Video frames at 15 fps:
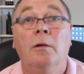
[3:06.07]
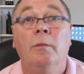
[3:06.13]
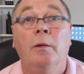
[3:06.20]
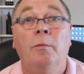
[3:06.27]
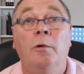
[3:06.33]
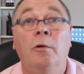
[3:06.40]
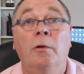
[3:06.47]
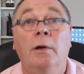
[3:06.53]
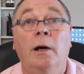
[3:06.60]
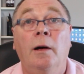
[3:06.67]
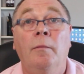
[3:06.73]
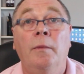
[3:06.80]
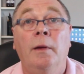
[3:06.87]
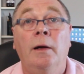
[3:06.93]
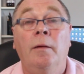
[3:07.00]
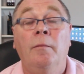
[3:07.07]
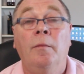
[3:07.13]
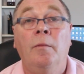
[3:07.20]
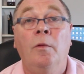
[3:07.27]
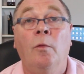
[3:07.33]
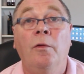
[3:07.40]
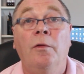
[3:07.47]
at my program,
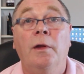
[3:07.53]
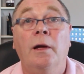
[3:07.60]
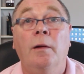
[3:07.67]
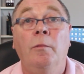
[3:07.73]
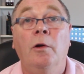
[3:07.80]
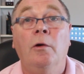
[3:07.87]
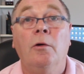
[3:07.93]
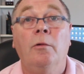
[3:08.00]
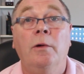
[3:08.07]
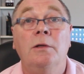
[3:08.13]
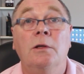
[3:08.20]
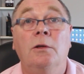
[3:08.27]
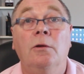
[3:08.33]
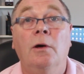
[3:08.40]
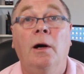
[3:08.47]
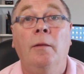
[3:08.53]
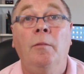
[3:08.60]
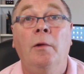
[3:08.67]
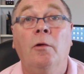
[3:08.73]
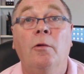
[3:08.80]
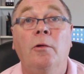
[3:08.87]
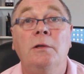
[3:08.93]
the one thing I'm not going to do, I'm
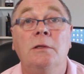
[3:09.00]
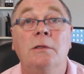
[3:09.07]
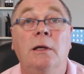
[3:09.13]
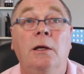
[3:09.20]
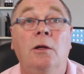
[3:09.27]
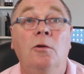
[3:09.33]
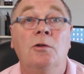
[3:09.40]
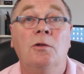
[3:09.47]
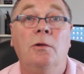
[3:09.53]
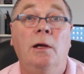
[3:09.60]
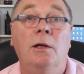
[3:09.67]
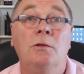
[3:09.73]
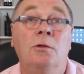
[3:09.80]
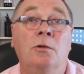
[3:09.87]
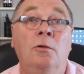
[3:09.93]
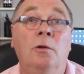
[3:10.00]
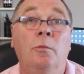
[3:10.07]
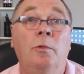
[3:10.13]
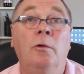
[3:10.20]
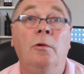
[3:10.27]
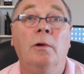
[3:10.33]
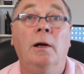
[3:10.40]
not going to take you straight to the
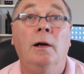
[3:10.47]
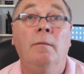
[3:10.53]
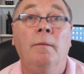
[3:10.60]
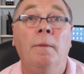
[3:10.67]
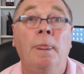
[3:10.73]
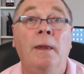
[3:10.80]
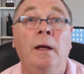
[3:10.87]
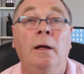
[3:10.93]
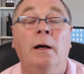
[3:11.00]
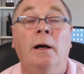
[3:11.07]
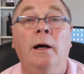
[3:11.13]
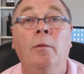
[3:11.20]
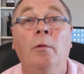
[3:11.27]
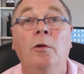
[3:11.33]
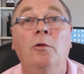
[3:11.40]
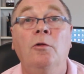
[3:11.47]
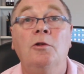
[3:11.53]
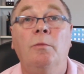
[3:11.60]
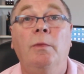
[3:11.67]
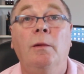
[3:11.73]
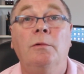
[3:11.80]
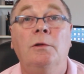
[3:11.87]
program. I want you to
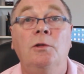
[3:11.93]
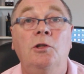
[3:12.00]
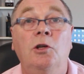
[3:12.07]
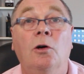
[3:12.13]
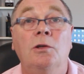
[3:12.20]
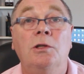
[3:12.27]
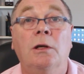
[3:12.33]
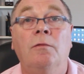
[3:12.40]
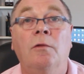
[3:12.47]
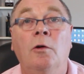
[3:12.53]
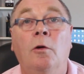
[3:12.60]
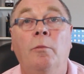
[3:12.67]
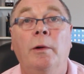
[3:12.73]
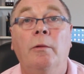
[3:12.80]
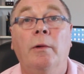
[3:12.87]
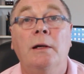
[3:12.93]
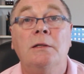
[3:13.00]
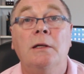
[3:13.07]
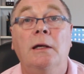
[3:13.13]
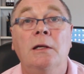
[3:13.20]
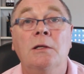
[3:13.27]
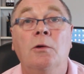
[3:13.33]
be able to judge if
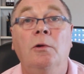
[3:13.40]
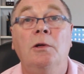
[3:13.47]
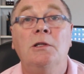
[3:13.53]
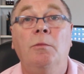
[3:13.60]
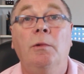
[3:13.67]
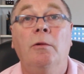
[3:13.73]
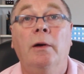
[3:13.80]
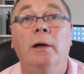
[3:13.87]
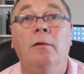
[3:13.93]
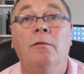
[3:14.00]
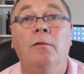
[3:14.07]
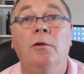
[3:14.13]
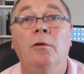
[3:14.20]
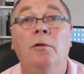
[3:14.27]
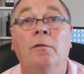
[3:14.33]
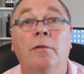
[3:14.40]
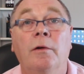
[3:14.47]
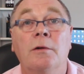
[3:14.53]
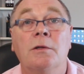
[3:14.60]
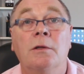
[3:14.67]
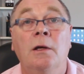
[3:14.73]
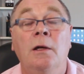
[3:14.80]
copywriting is going to be right for you
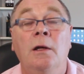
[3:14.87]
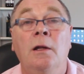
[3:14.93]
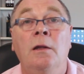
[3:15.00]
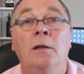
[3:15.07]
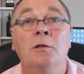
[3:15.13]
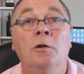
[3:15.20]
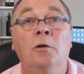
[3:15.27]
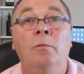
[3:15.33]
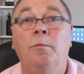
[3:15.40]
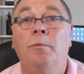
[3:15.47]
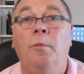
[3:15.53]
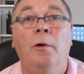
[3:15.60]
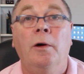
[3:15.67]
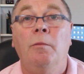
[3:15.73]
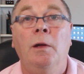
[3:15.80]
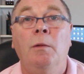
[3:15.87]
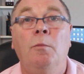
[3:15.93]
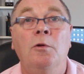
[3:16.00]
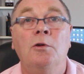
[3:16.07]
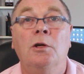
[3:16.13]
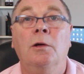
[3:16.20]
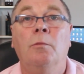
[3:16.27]
first. There's no point in me
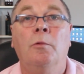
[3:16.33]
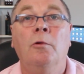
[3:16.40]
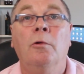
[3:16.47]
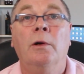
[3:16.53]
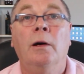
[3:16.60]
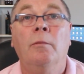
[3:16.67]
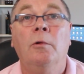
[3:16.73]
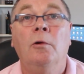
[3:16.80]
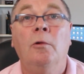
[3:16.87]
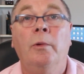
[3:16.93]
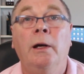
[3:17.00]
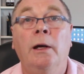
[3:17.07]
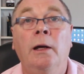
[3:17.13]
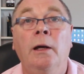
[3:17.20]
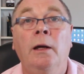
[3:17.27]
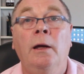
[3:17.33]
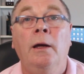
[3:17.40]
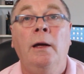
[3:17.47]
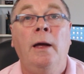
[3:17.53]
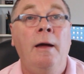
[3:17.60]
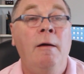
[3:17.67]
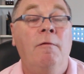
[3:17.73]
pushing a program your way
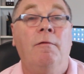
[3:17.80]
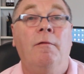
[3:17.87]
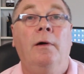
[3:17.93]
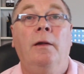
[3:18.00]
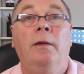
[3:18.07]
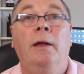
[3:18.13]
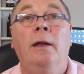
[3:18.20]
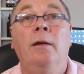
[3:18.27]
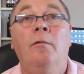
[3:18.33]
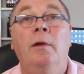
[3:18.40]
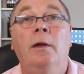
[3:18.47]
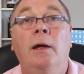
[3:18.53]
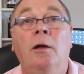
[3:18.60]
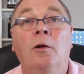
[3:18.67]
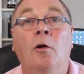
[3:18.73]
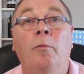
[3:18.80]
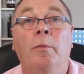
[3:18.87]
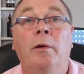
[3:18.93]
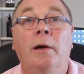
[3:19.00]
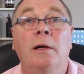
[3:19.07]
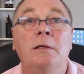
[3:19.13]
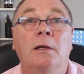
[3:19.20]
if at the end of the day
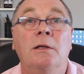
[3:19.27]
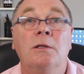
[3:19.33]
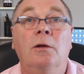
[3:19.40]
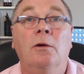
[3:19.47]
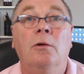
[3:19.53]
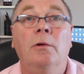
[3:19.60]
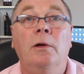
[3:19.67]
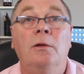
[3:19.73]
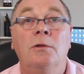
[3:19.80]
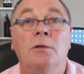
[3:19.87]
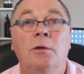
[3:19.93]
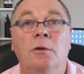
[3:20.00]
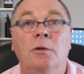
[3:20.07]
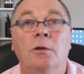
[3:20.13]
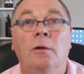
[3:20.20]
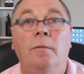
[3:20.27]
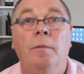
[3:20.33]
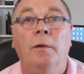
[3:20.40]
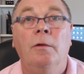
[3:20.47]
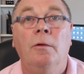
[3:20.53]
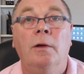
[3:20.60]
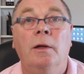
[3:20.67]
copywriting is not going to suit you,
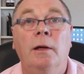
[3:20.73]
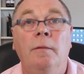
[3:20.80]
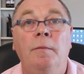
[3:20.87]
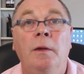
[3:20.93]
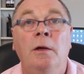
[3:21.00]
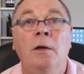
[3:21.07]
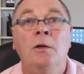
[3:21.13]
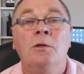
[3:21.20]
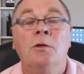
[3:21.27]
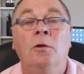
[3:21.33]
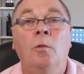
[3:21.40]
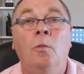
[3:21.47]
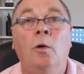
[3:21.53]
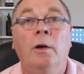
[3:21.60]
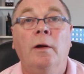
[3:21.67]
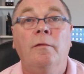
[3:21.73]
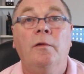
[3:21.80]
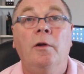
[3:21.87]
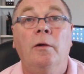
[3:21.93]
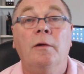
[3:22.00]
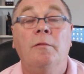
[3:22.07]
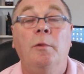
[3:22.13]
okay? So what I've
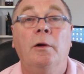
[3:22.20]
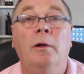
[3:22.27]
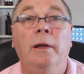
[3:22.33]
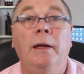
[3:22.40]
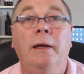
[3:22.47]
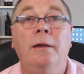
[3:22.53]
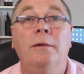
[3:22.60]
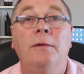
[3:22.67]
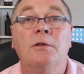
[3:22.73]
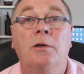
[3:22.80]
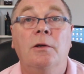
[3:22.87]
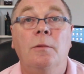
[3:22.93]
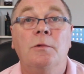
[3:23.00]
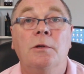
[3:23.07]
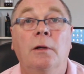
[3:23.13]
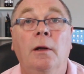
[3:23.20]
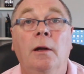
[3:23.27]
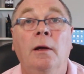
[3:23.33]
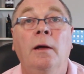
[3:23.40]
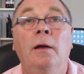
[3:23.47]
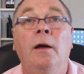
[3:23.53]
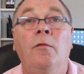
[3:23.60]
done, I've put a link in the description.
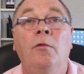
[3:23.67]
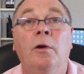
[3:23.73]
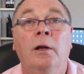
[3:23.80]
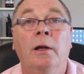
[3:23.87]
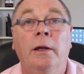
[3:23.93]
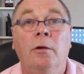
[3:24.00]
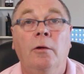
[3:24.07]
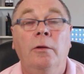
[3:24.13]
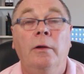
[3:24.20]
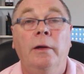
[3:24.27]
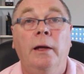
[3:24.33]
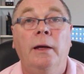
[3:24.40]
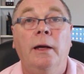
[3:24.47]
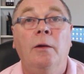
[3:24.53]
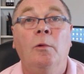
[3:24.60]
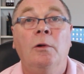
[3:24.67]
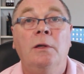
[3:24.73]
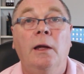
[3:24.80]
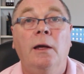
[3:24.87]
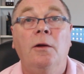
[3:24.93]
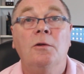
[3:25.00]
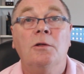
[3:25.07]
If you click on the link, it will
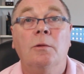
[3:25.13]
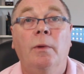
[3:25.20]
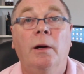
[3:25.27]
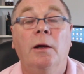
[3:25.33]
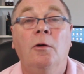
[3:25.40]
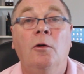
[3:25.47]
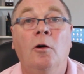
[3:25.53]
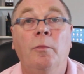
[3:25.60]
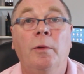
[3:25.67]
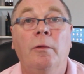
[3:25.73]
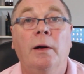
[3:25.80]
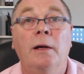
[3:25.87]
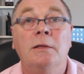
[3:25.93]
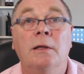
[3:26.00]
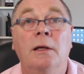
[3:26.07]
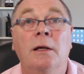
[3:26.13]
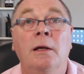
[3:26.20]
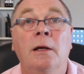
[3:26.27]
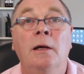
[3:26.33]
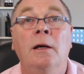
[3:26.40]
take you to my copywriting